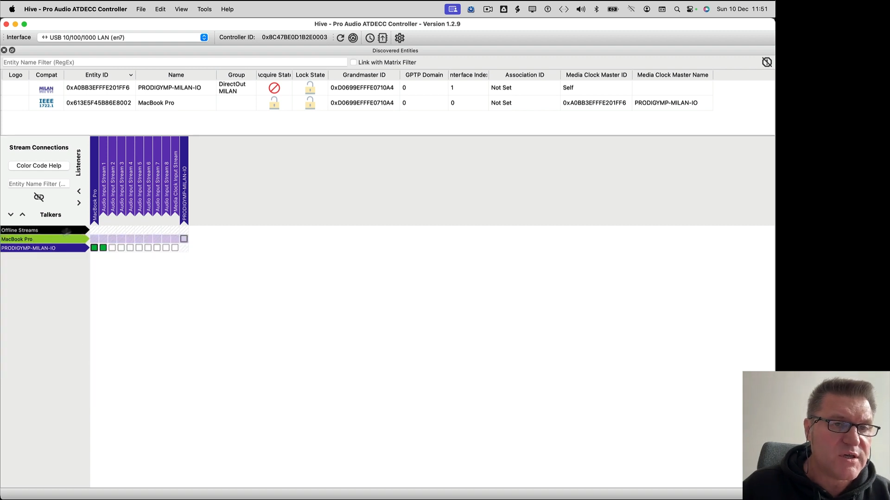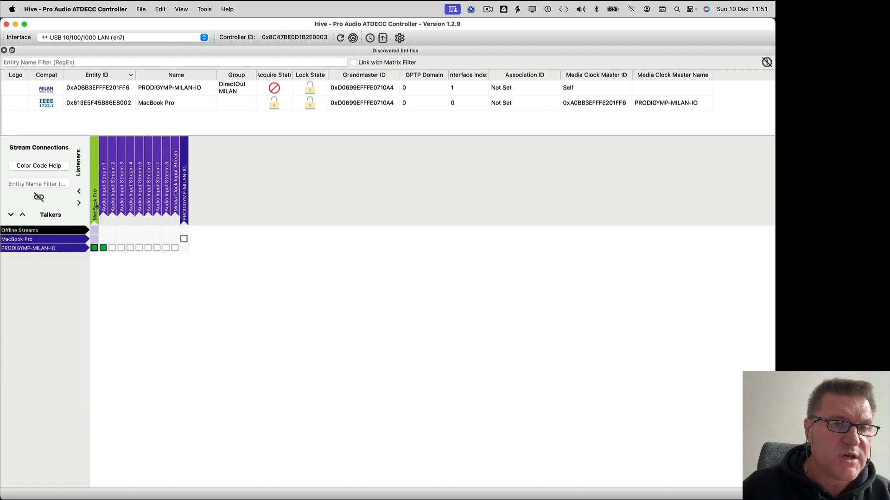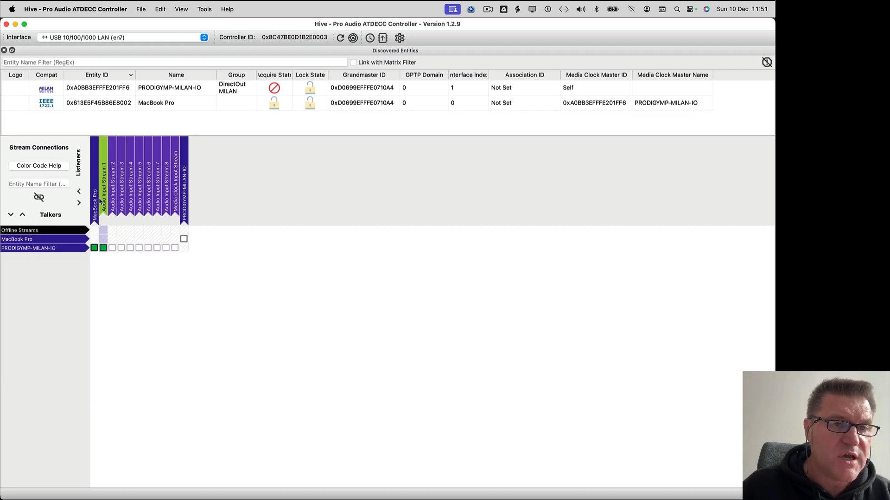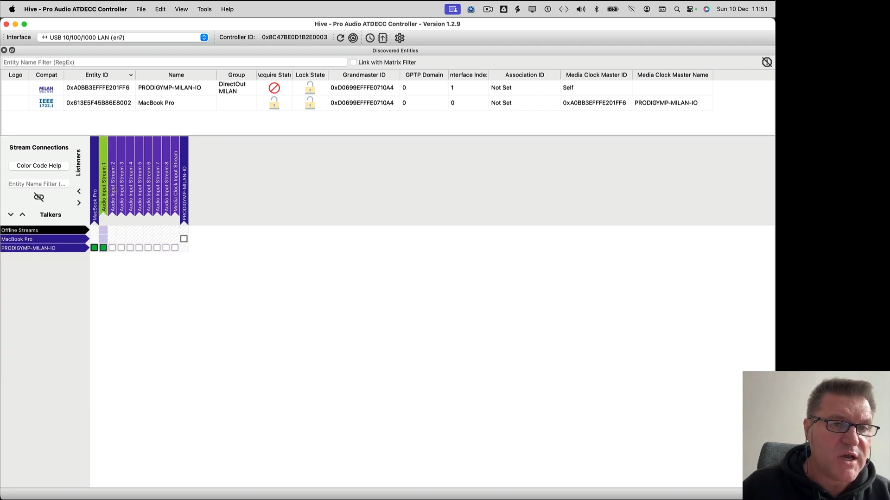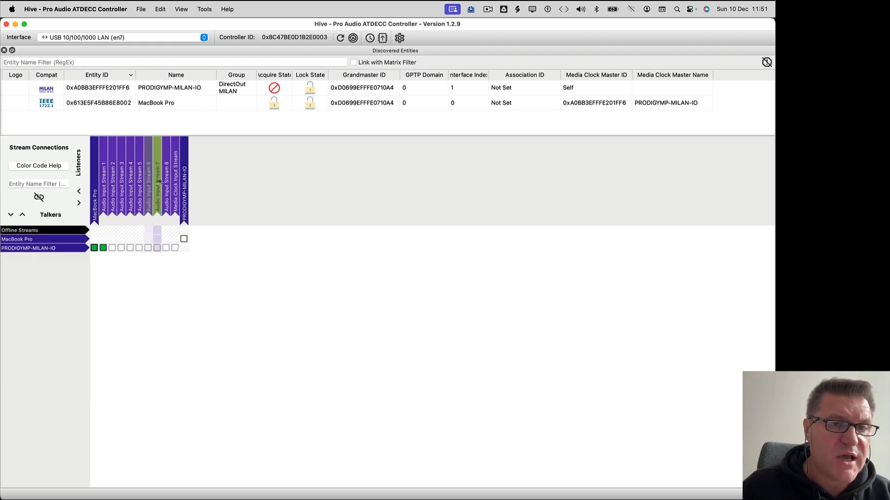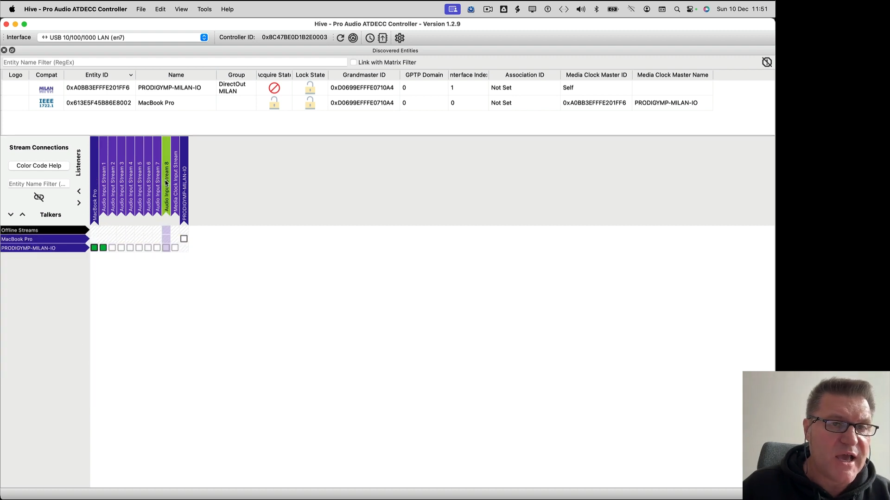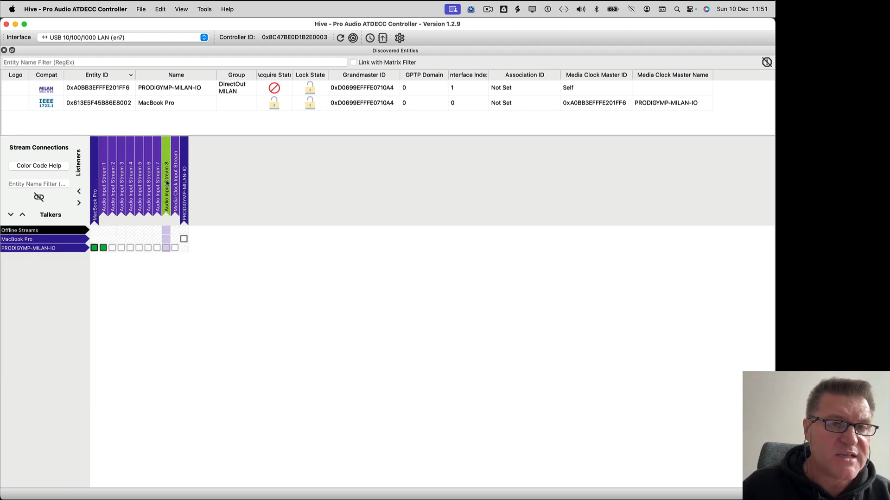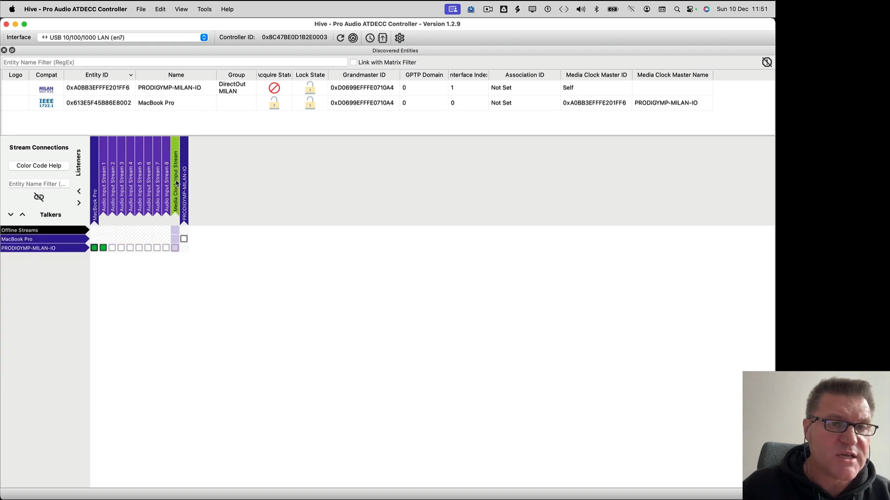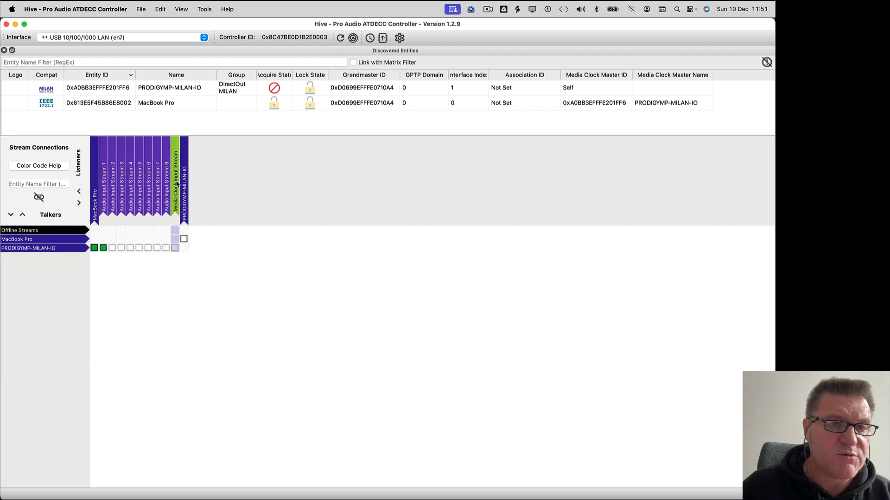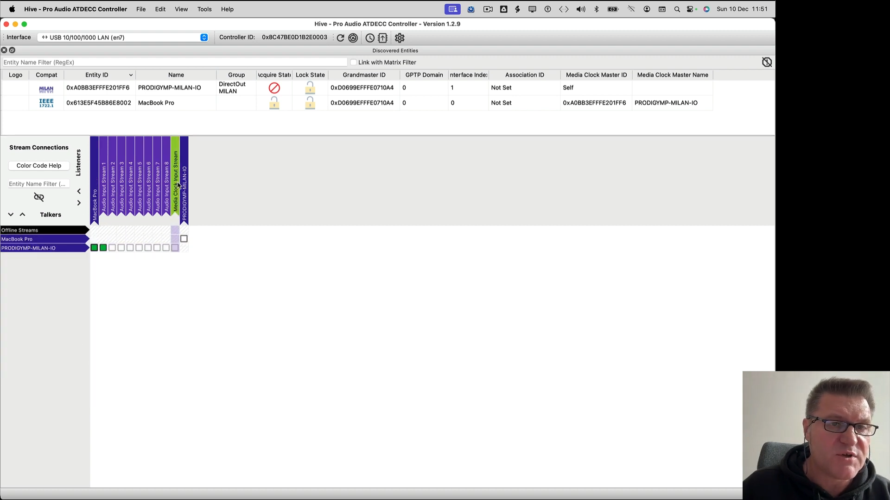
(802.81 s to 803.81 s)
as a
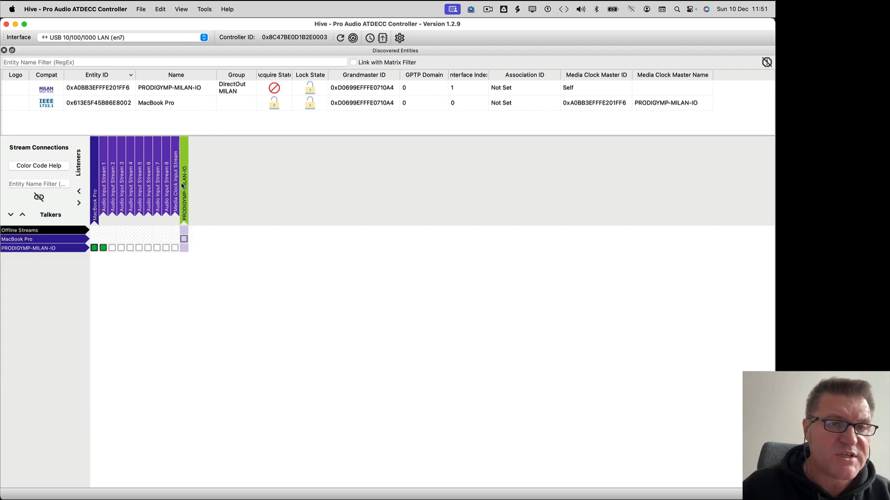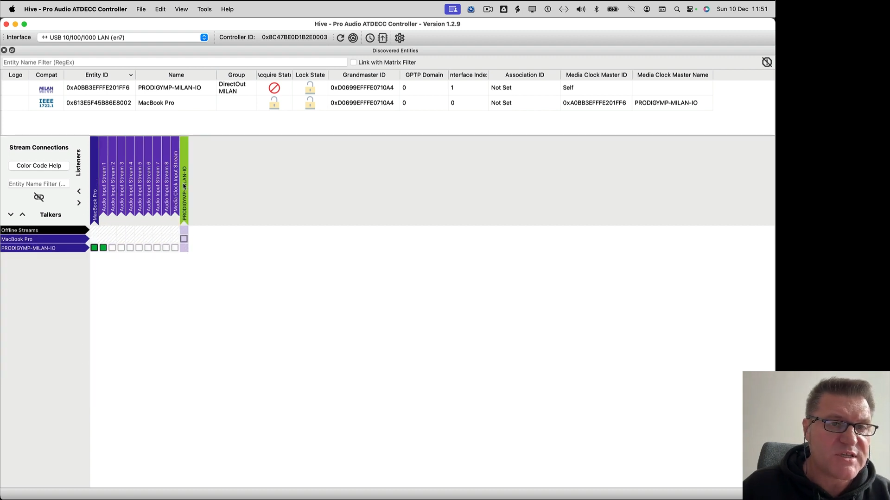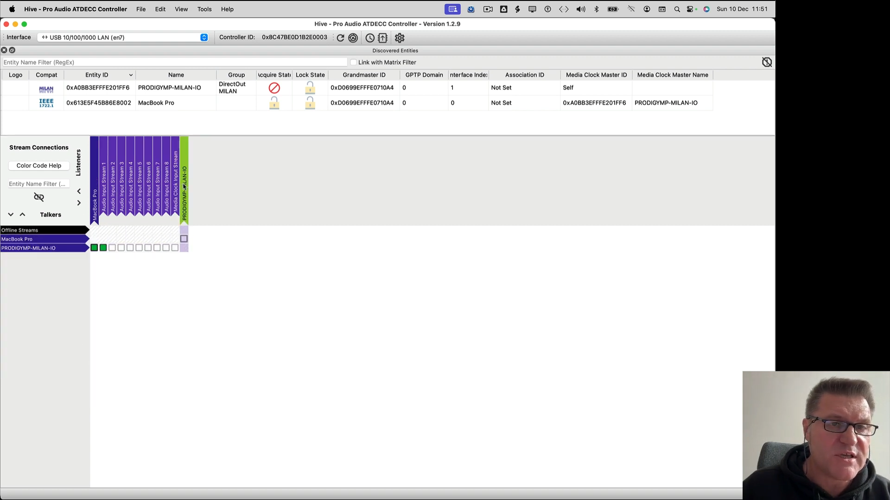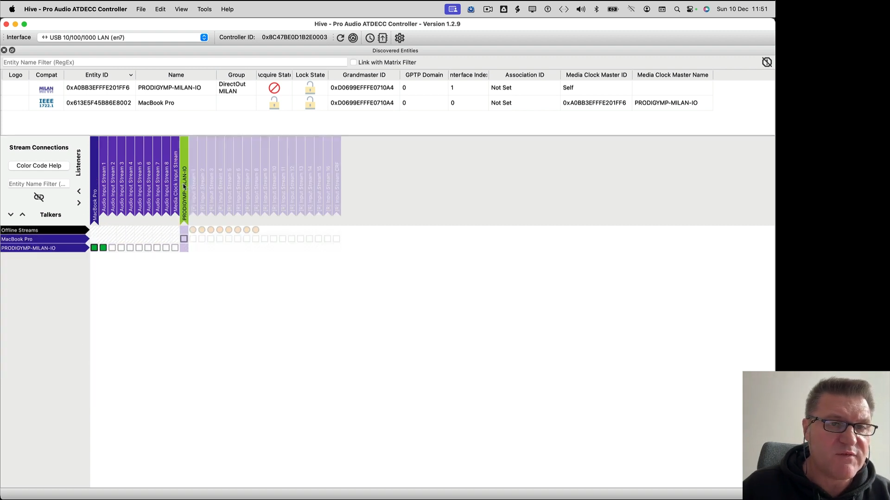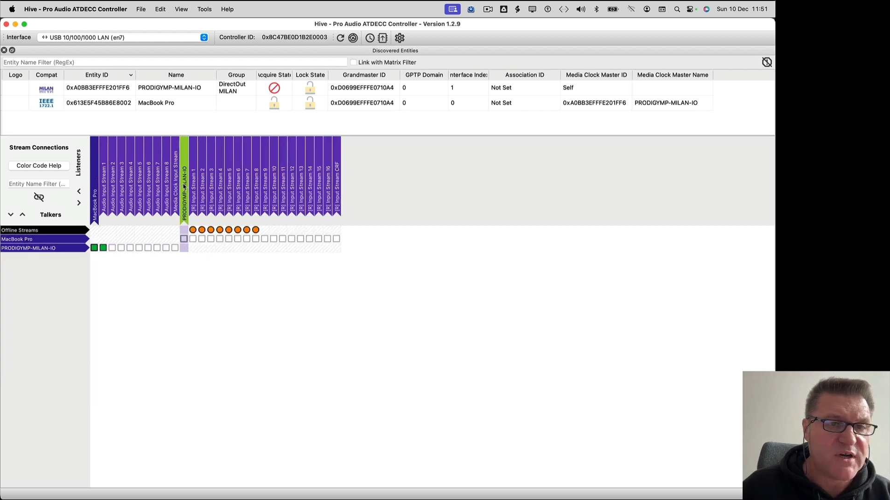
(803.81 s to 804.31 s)
receiver,